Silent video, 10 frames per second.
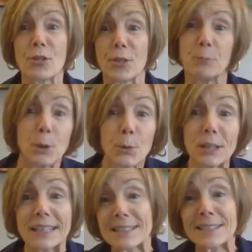the
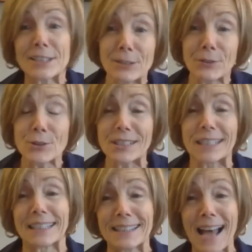beauty is in the
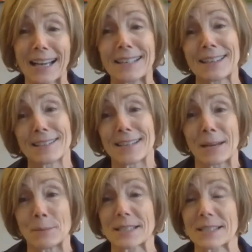diversity, not in the
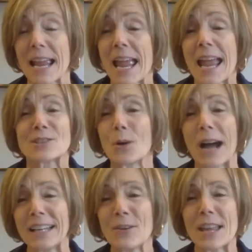sameness. So
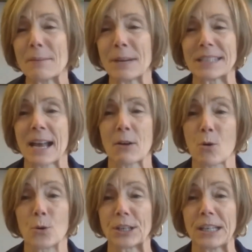I know that might sound
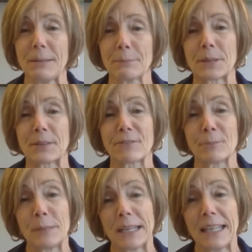corny, but for
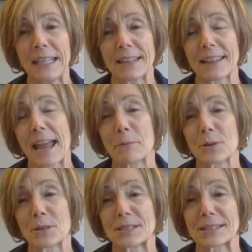me, that
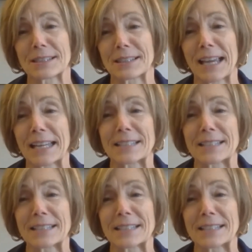was like